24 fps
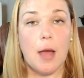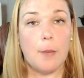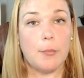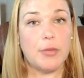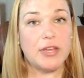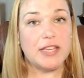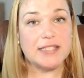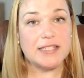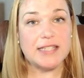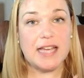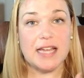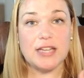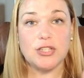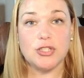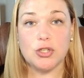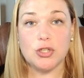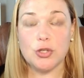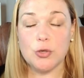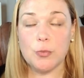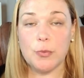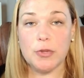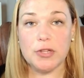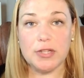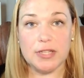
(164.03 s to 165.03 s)
because I
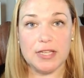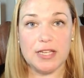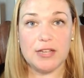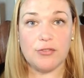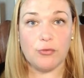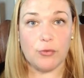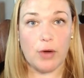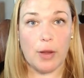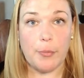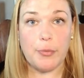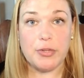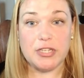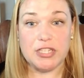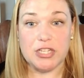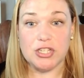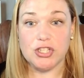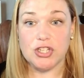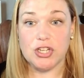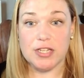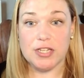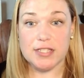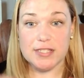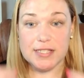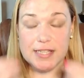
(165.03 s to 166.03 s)
do believe
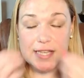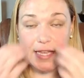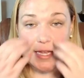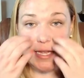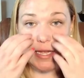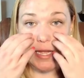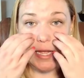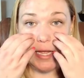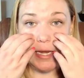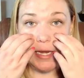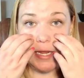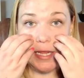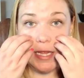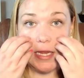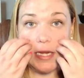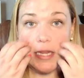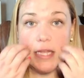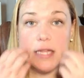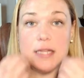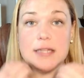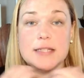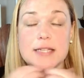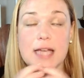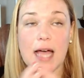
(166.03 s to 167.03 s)
repetition is key. And
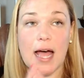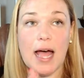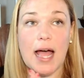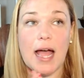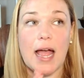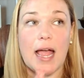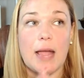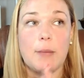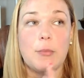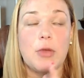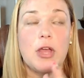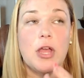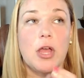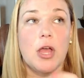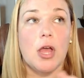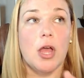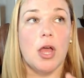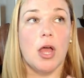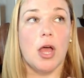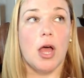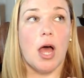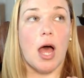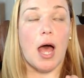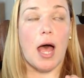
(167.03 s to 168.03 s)
anytime
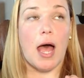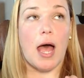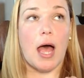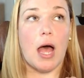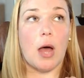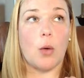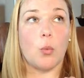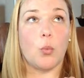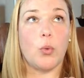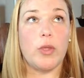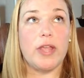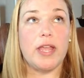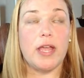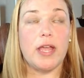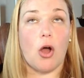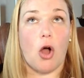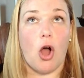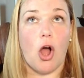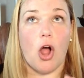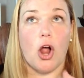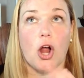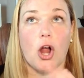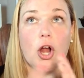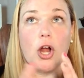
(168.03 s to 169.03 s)
we
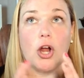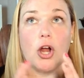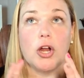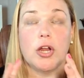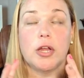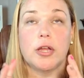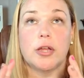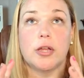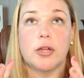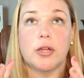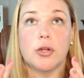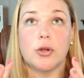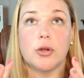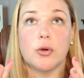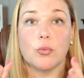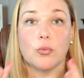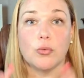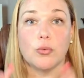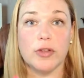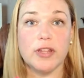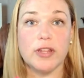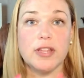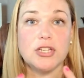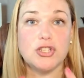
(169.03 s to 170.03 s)
are
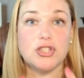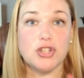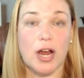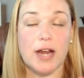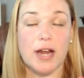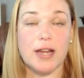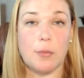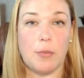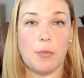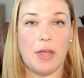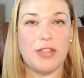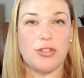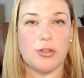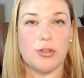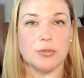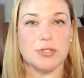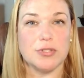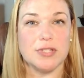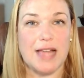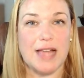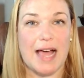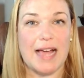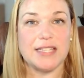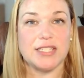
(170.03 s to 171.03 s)
really trying to make those
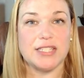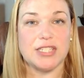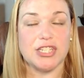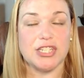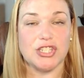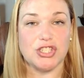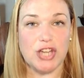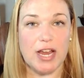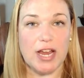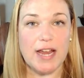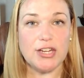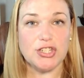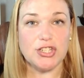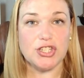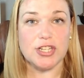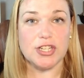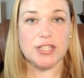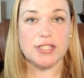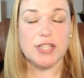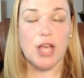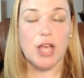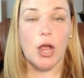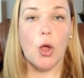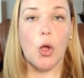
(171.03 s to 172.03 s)
lasting
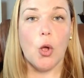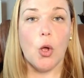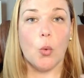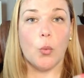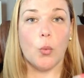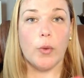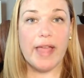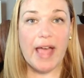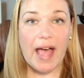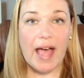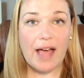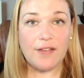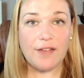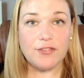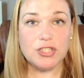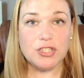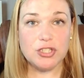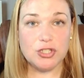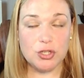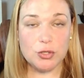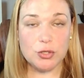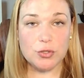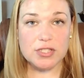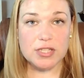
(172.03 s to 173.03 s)
changes, we have to
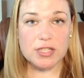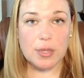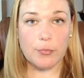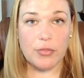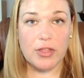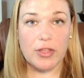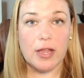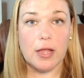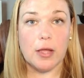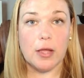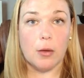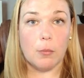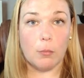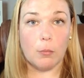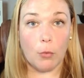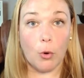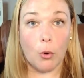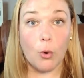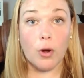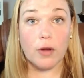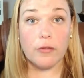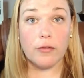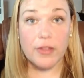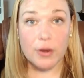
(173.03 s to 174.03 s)
do something
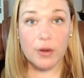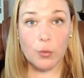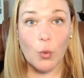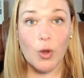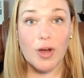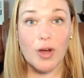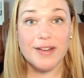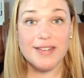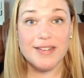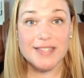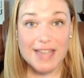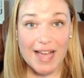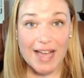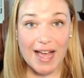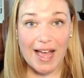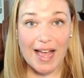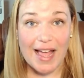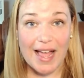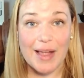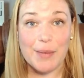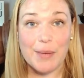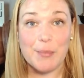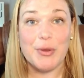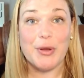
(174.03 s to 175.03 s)
more than one
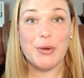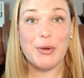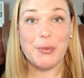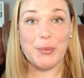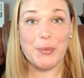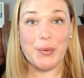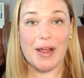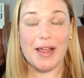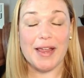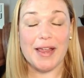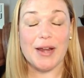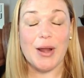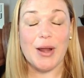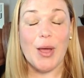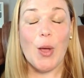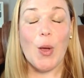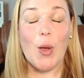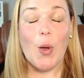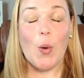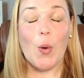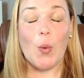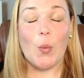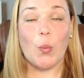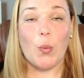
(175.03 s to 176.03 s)
time, right?
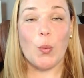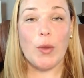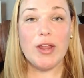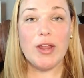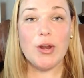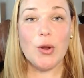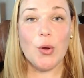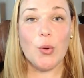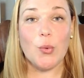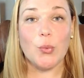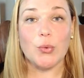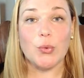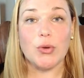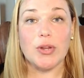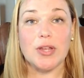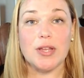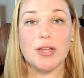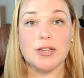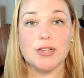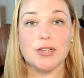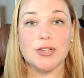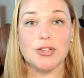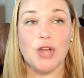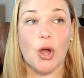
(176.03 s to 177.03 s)
We don't
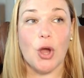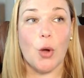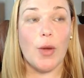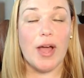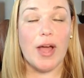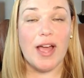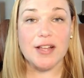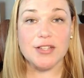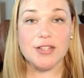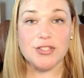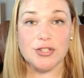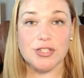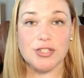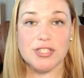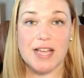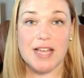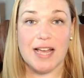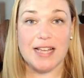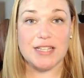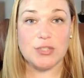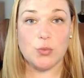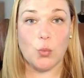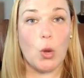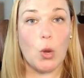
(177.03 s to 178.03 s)
go
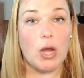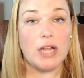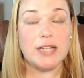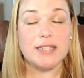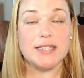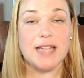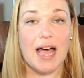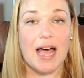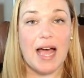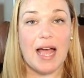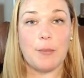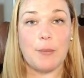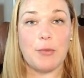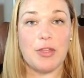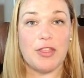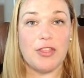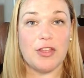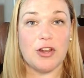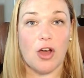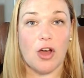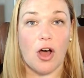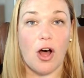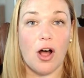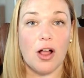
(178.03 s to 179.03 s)
exercise one time and
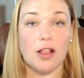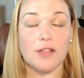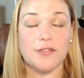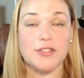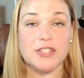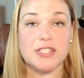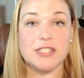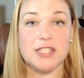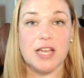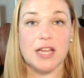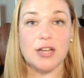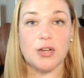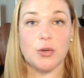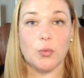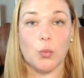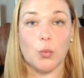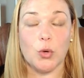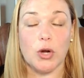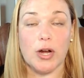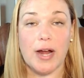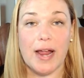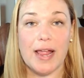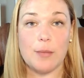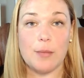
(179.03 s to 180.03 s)
then all of a sudden
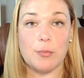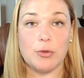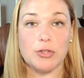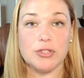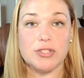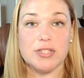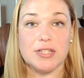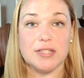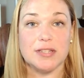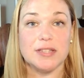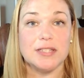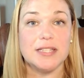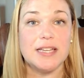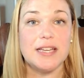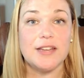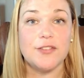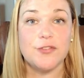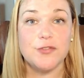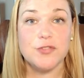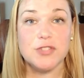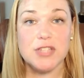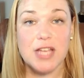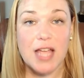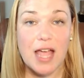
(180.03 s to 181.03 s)
we're able to
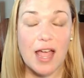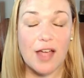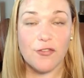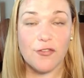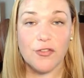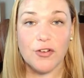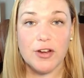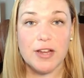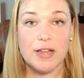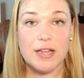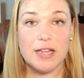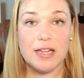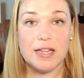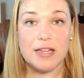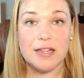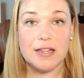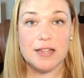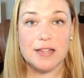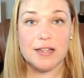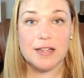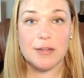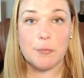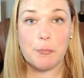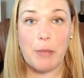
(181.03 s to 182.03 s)
lift every
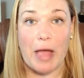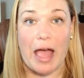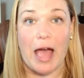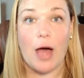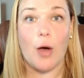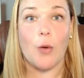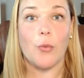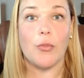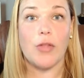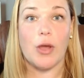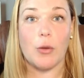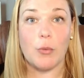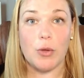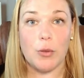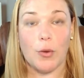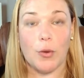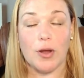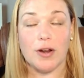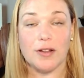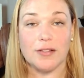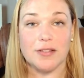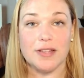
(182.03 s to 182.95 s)
pound that we want to